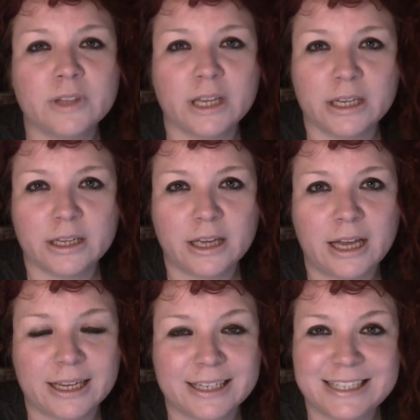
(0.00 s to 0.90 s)

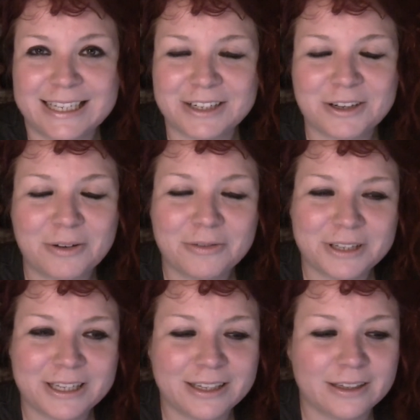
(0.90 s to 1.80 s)
I get tea and
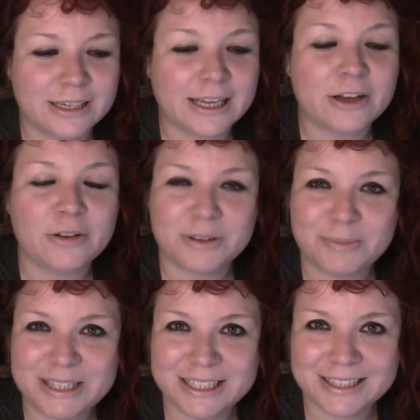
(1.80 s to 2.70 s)
coffee. I get coffee
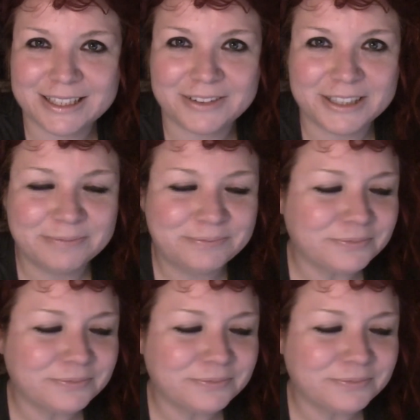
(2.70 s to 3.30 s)
and biscuits, sorry.